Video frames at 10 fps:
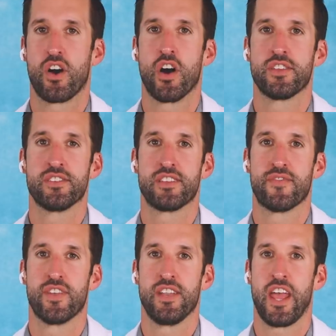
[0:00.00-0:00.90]
all these
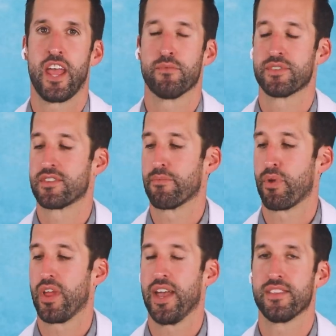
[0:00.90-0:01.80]
different names. The
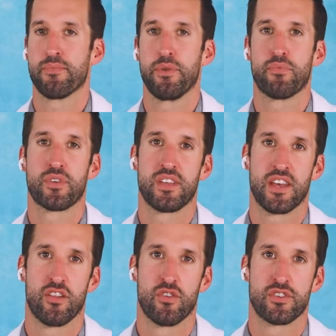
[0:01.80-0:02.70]
plant that people can
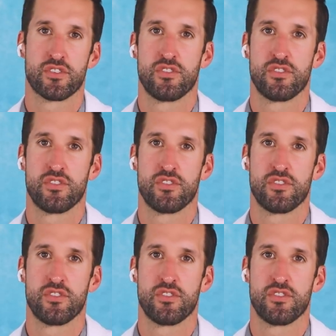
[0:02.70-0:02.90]
get allergic